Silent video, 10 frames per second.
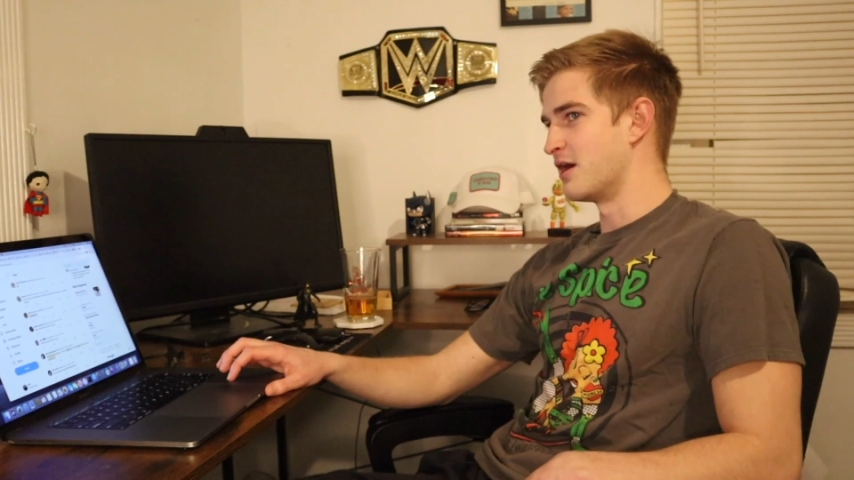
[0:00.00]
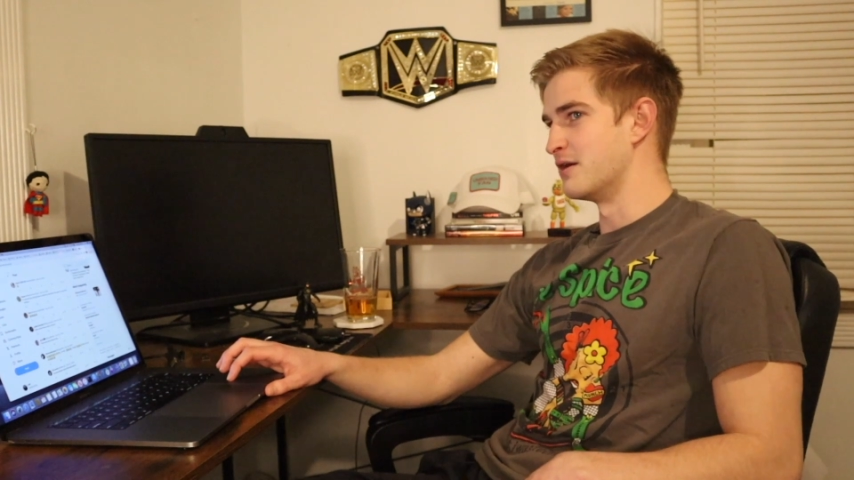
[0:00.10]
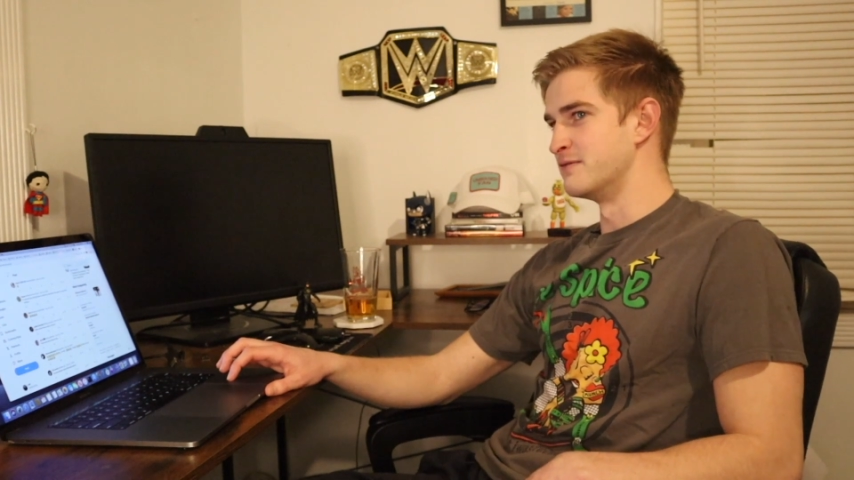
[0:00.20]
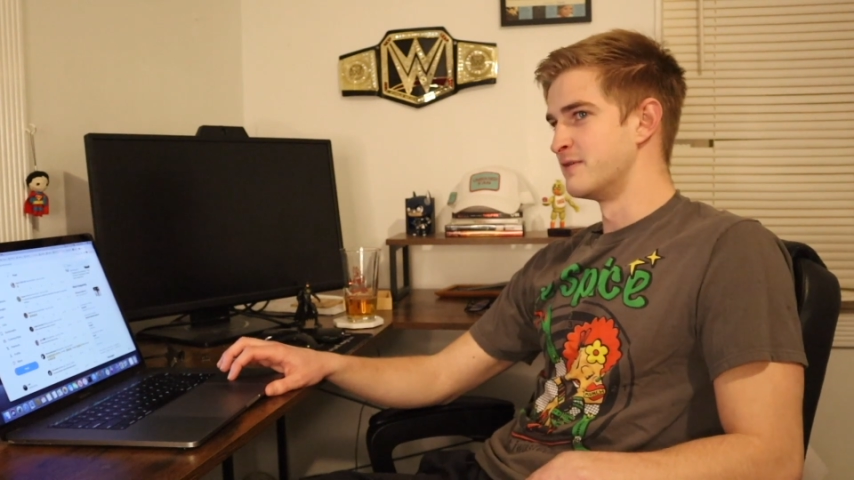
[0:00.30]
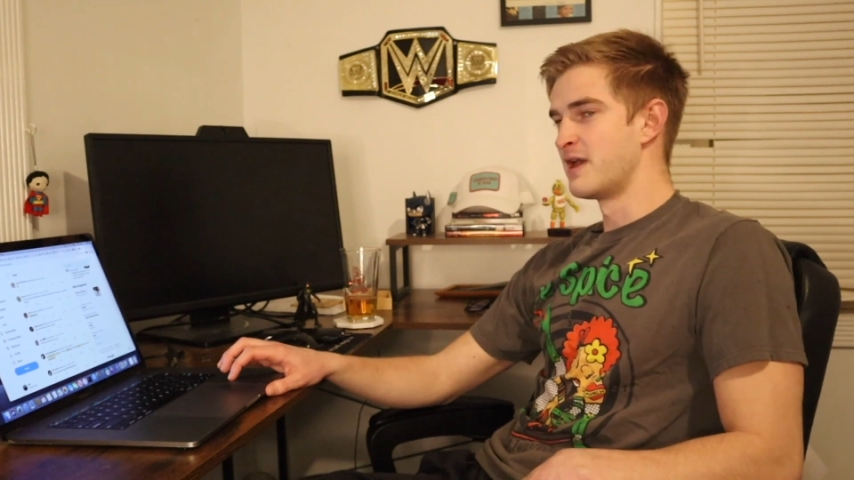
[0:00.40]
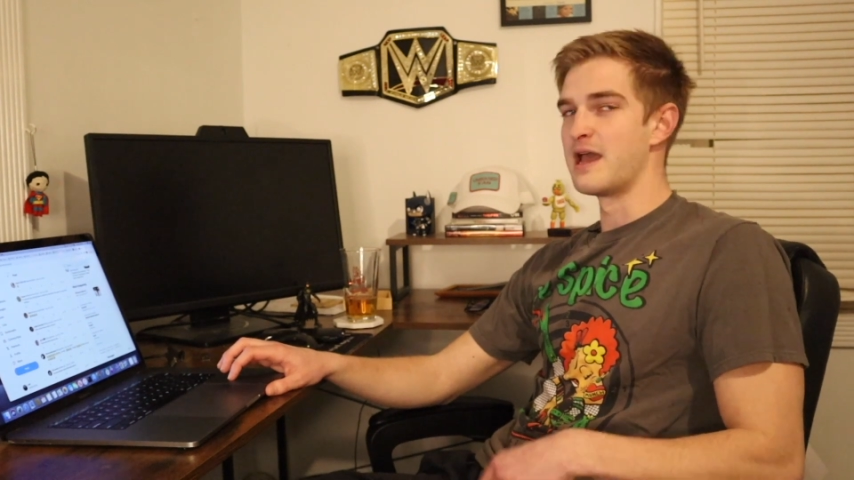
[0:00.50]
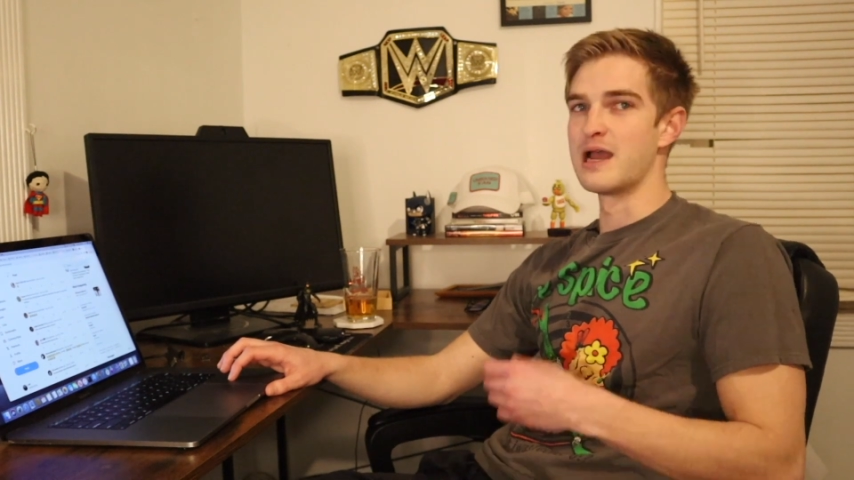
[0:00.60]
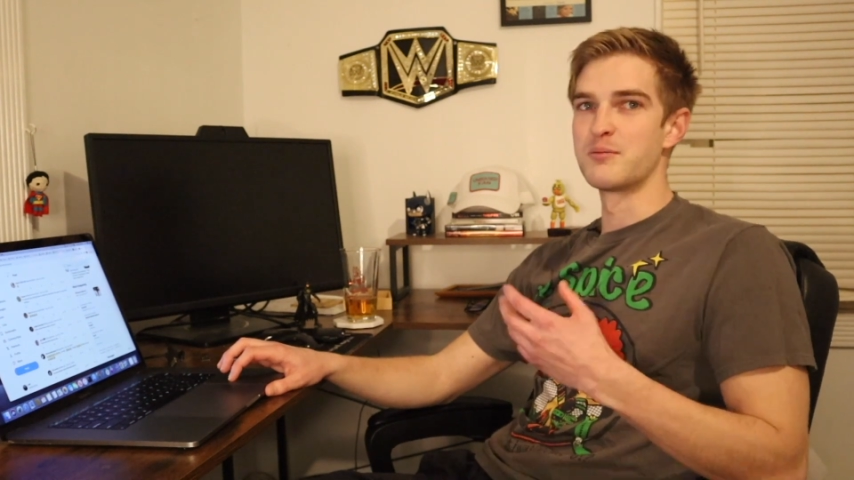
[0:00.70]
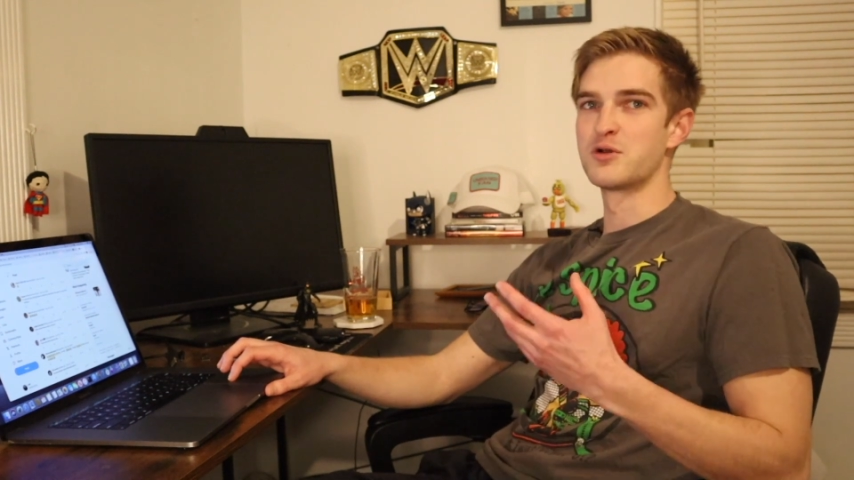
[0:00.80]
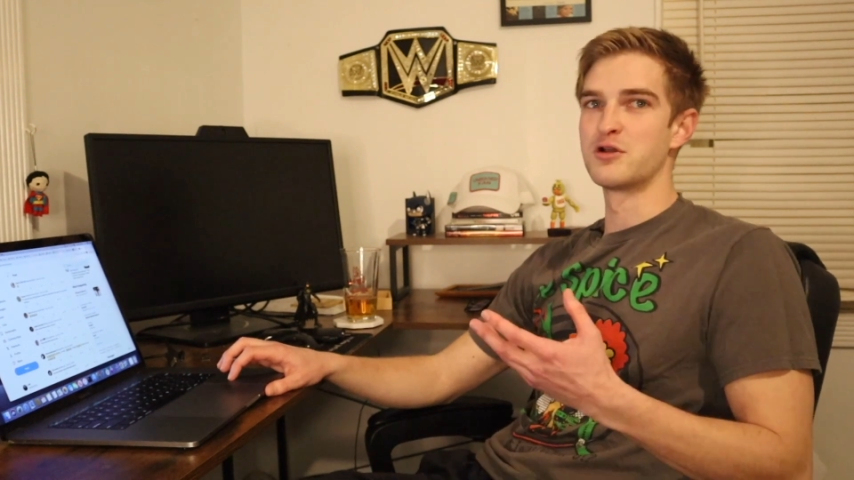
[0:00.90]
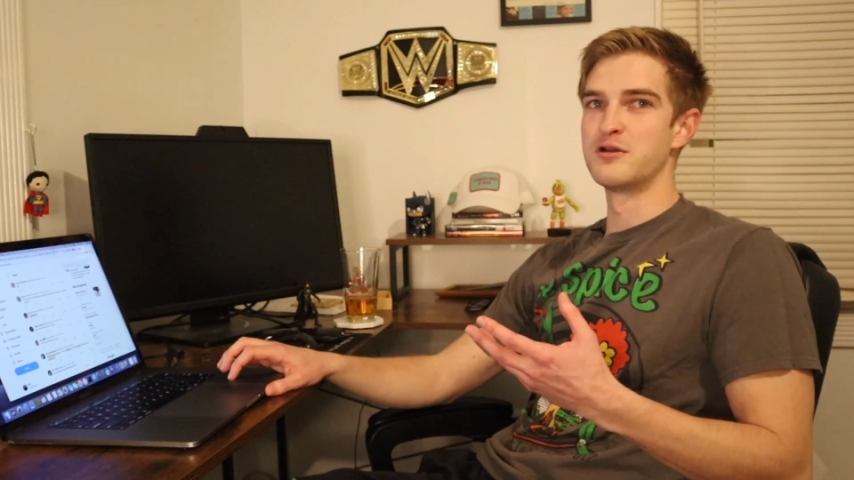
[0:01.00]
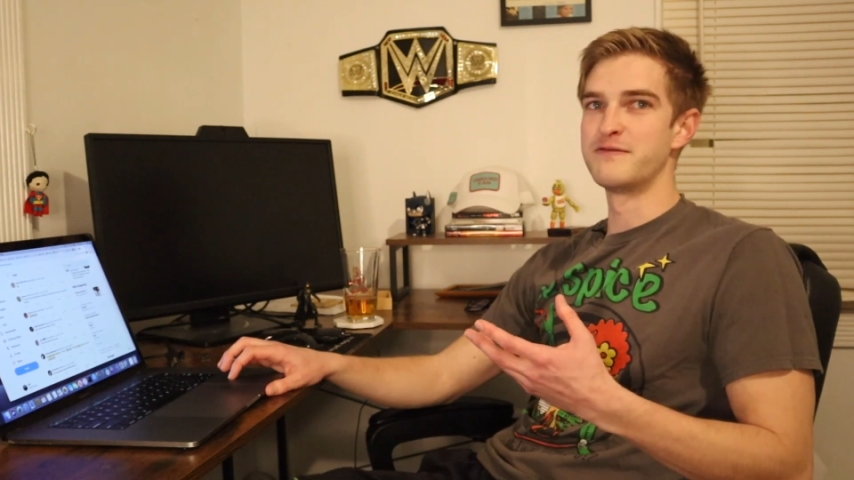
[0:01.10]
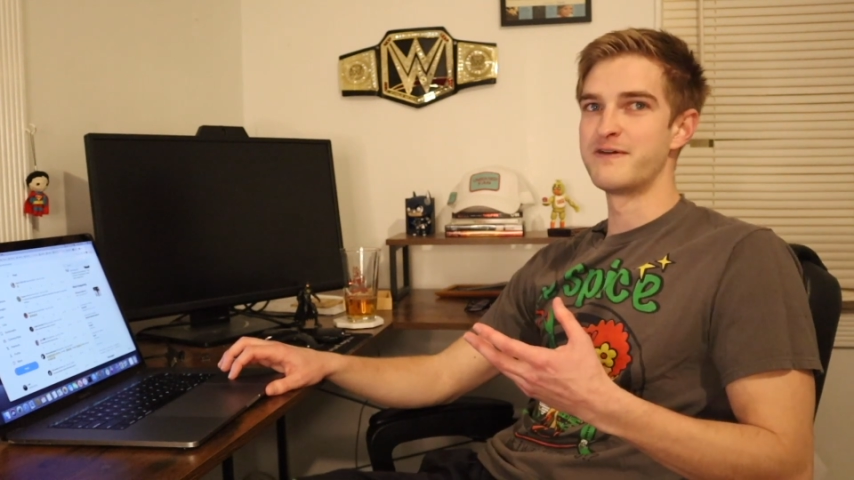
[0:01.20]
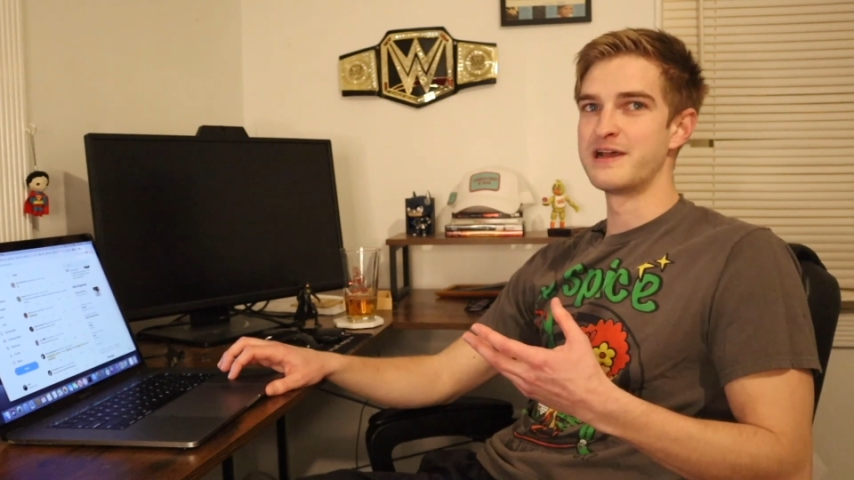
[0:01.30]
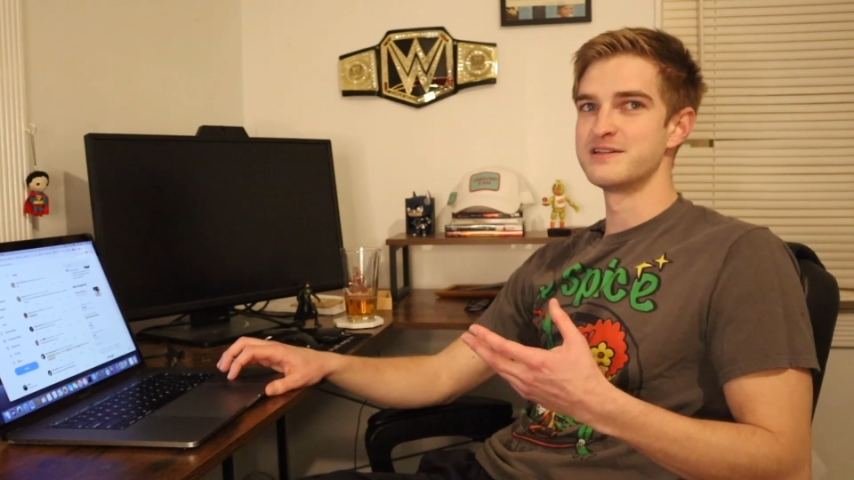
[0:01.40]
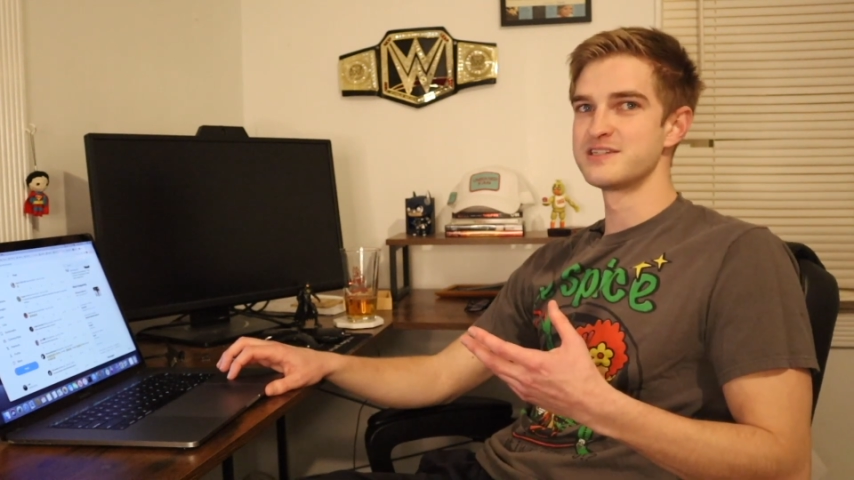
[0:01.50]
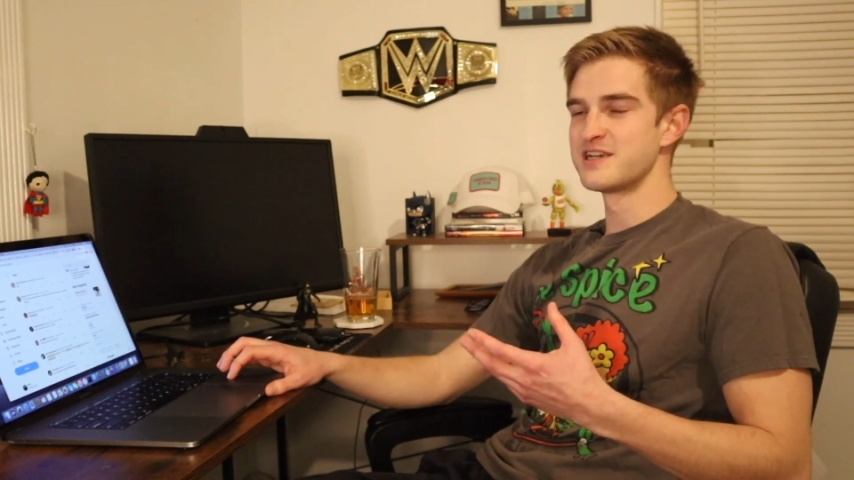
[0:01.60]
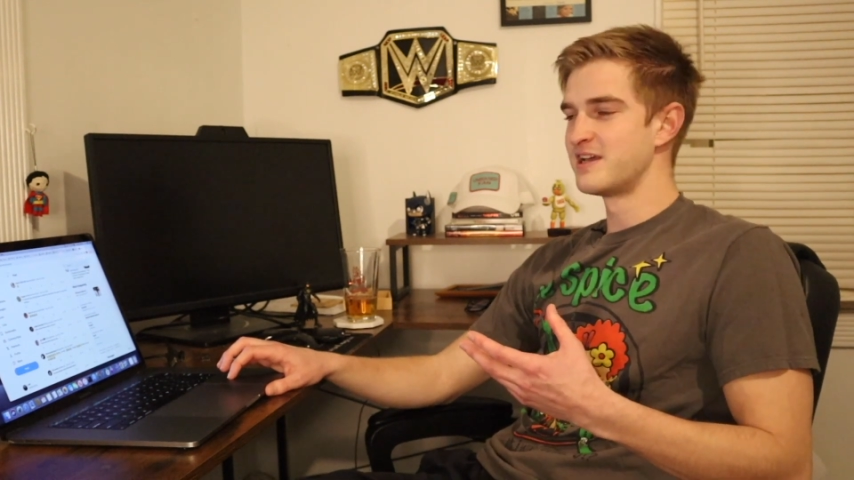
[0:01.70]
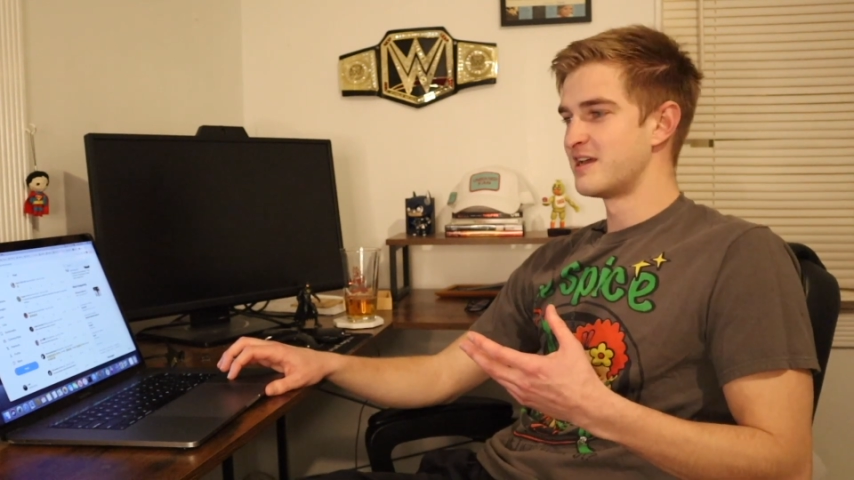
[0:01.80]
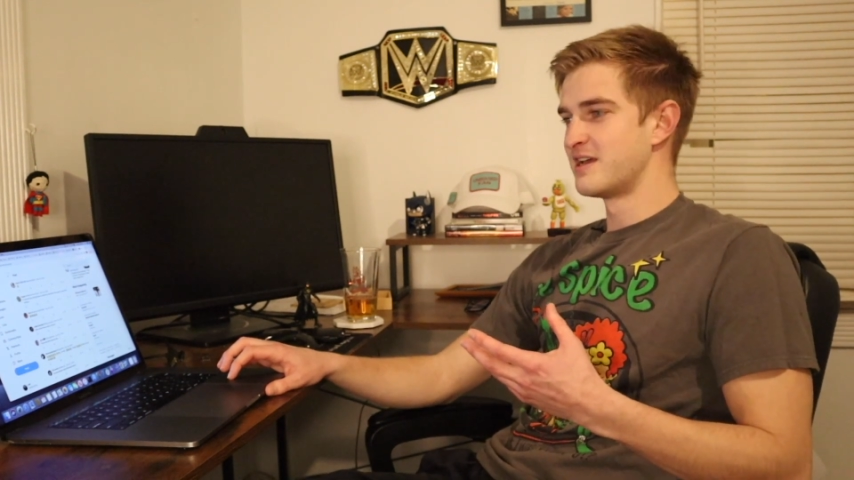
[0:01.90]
of Amber Heard fans.